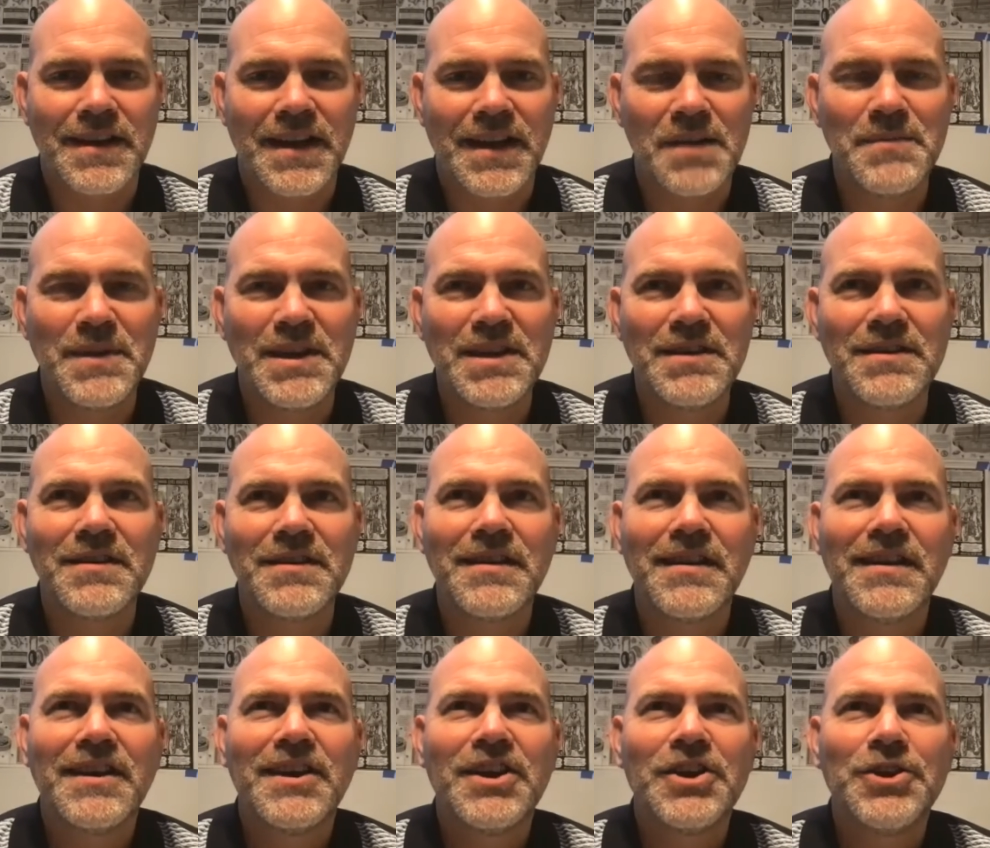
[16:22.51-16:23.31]
I
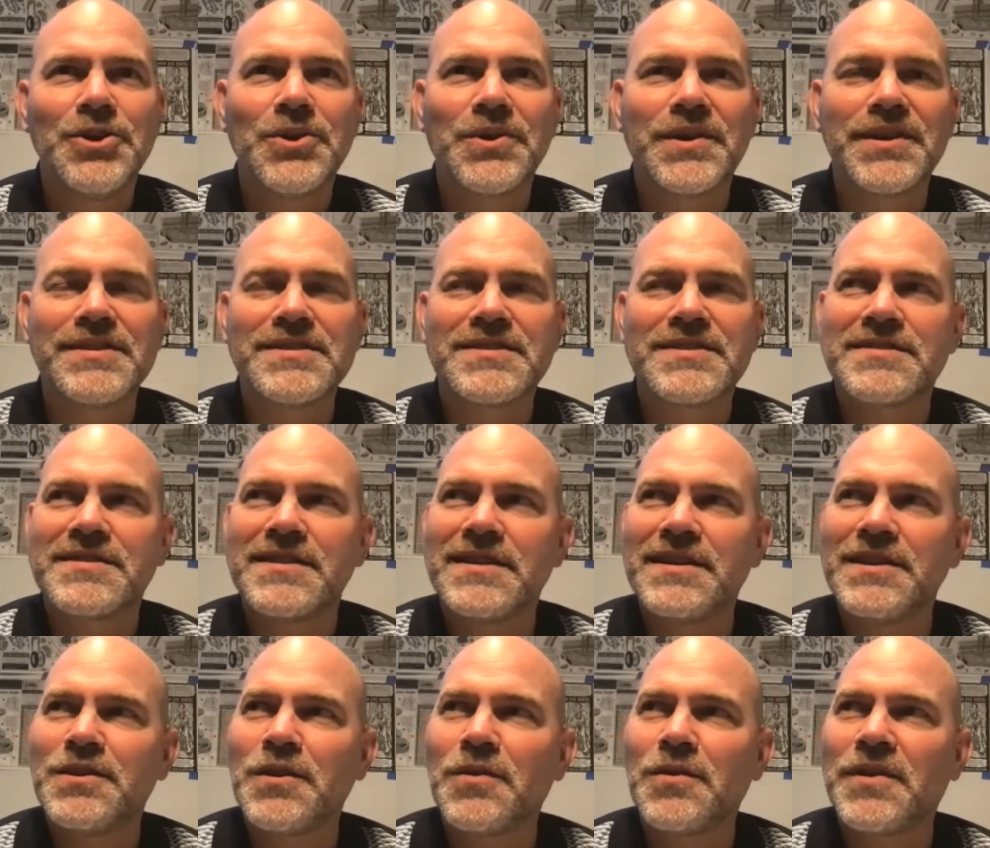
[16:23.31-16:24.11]
mean, you can
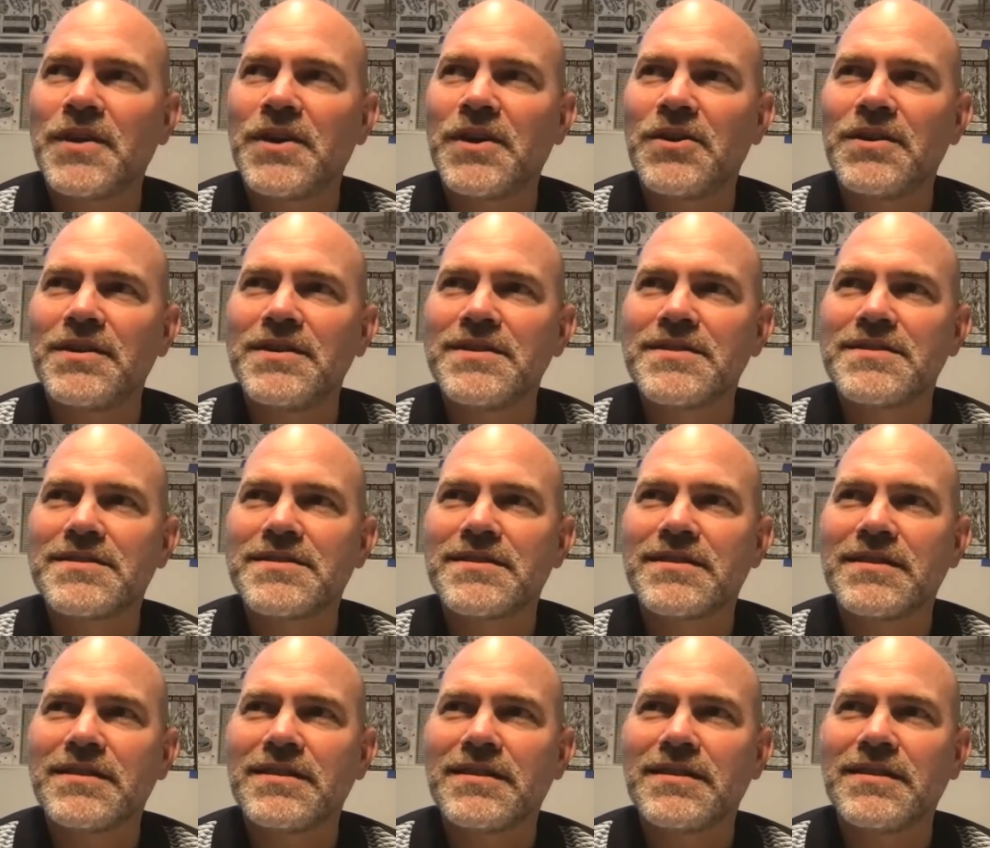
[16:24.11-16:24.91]
see that there
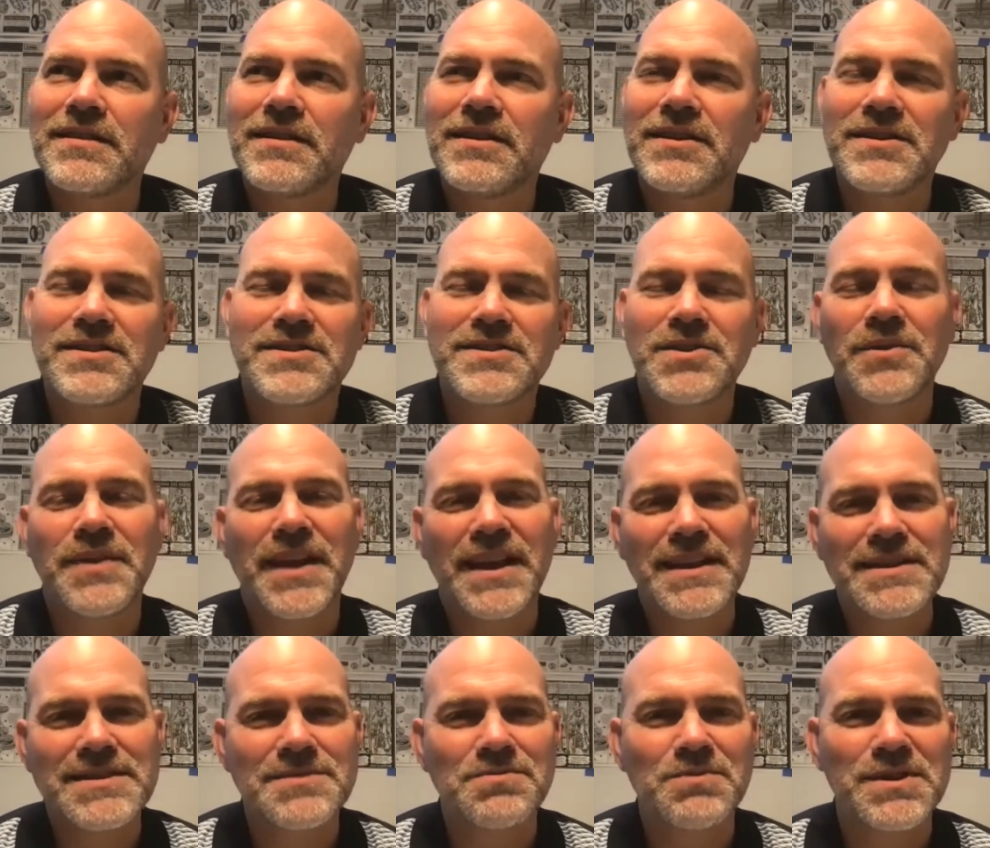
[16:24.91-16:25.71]
is, so
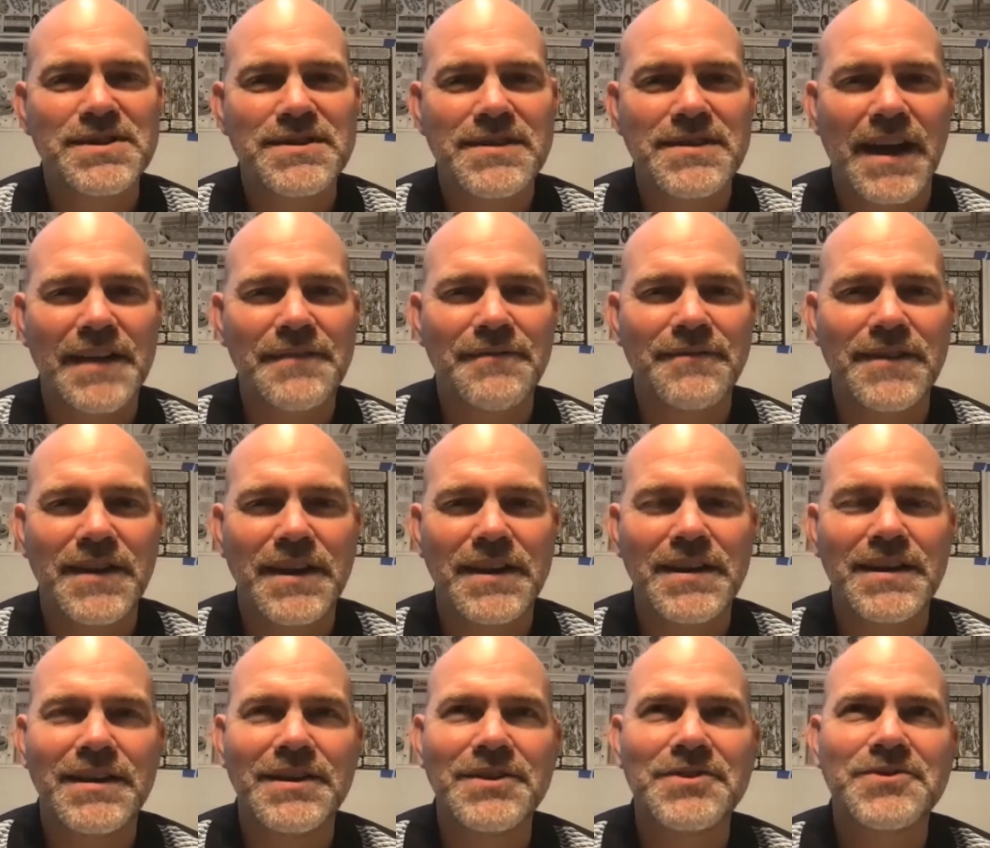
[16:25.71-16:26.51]
that's what I
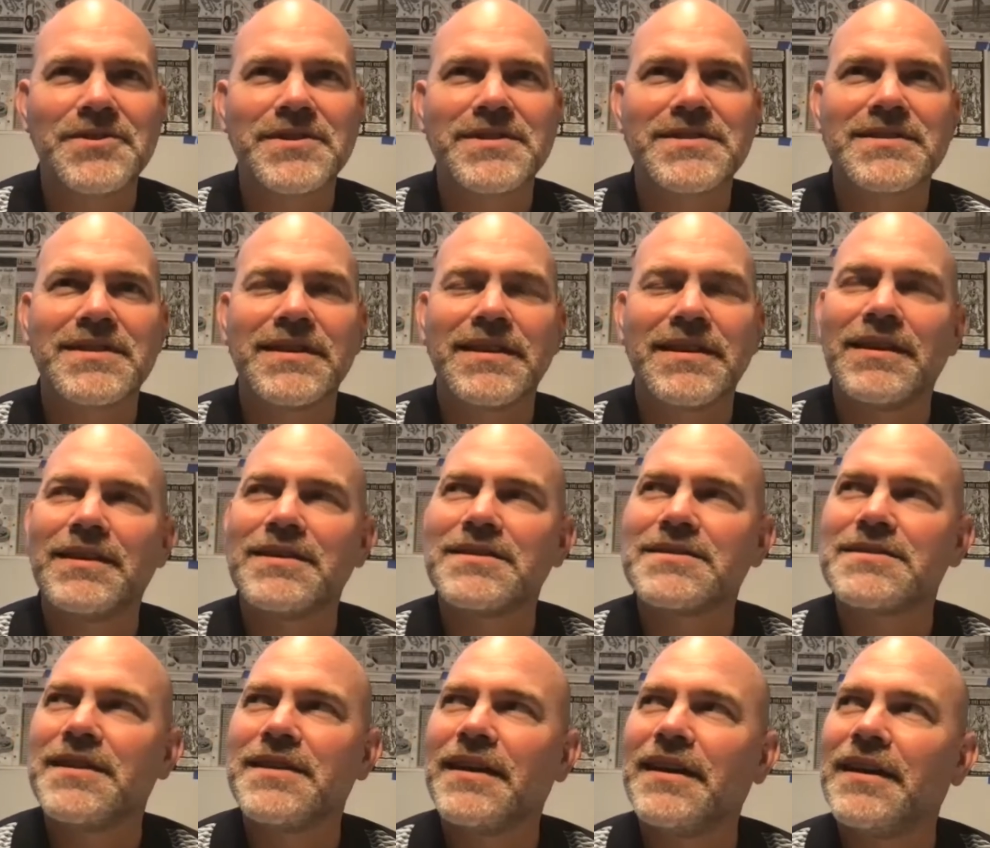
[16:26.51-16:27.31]
find interesting
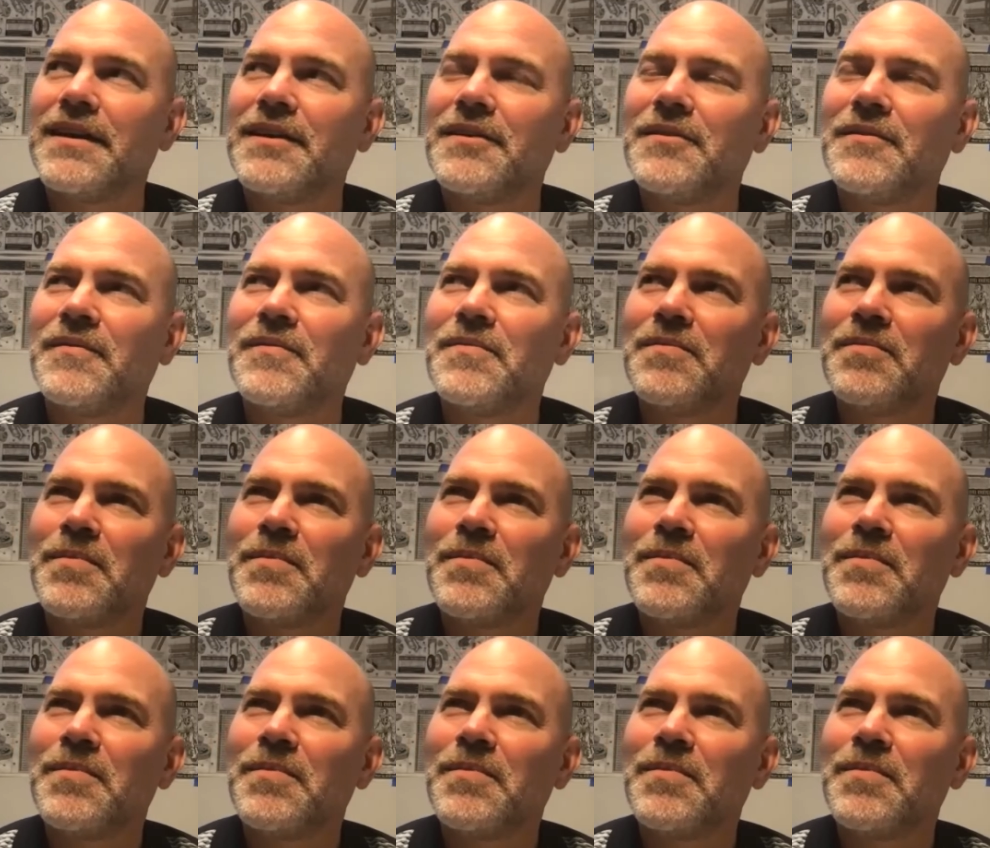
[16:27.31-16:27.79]
is that